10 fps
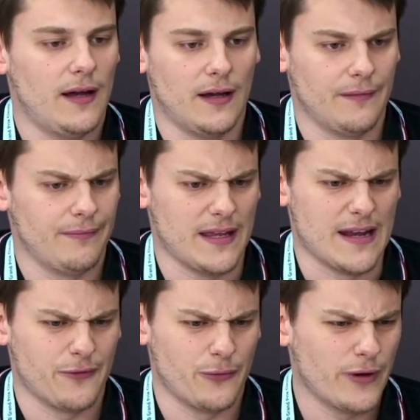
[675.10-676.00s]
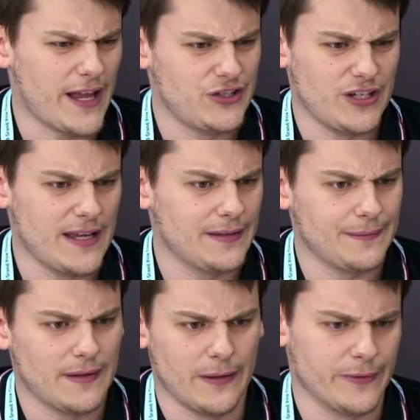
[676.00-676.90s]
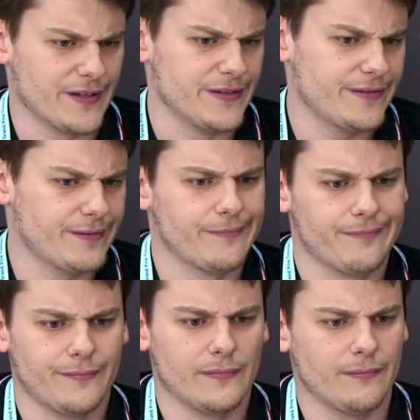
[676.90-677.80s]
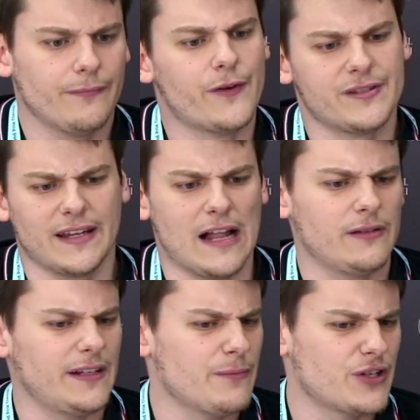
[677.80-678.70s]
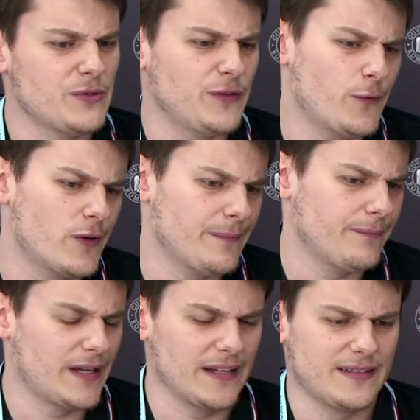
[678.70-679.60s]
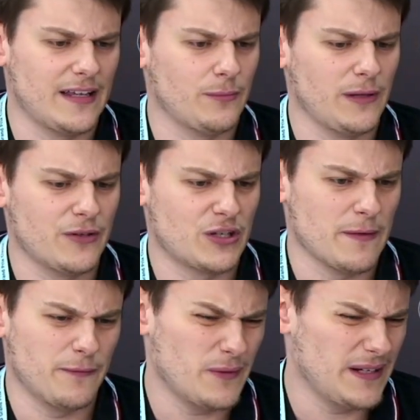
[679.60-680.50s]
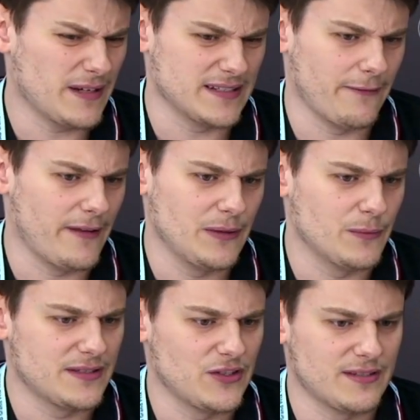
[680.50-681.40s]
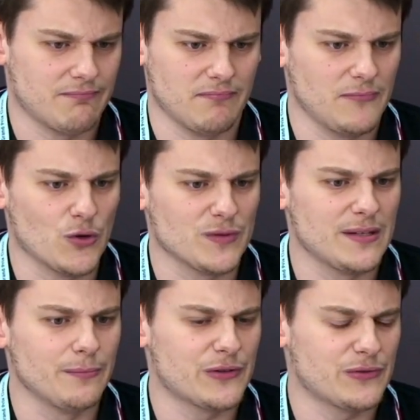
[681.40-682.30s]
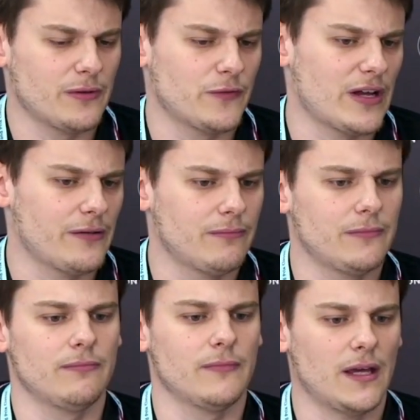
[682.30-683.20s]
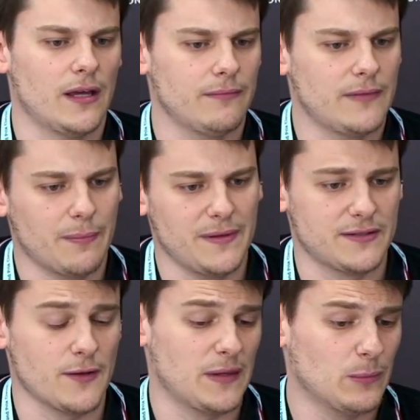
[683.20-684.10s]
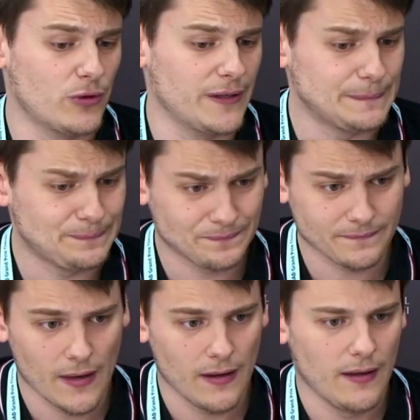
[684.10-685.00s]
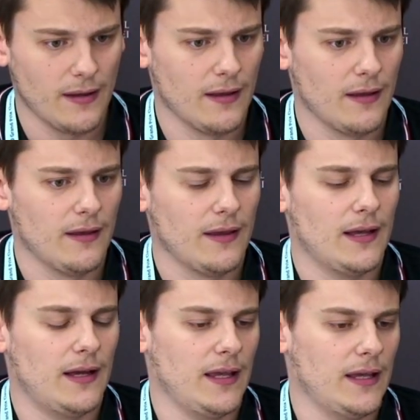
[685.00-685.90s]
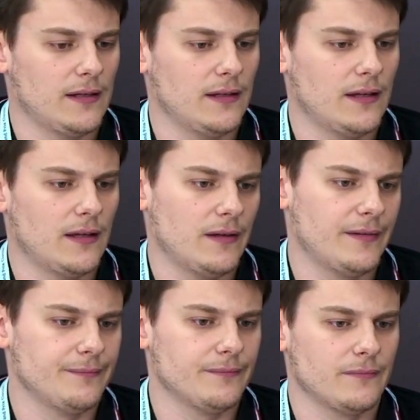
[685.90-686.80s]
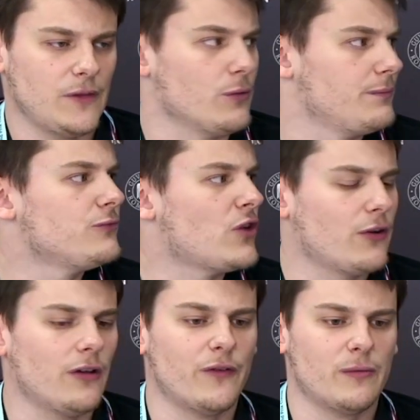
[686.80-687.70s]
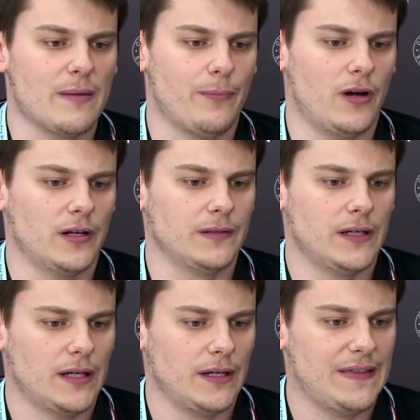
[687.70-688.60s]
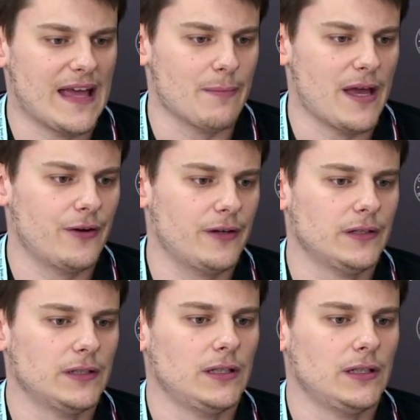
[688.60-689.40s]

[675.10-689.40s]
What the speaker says: And after rook h8, I was firstly calculating bishop g4, but I decided to play bishop f3 because I felt it was just, you know, simpler, sort of try to take pieces off the board. And you know, try to convert my pawn in that manner.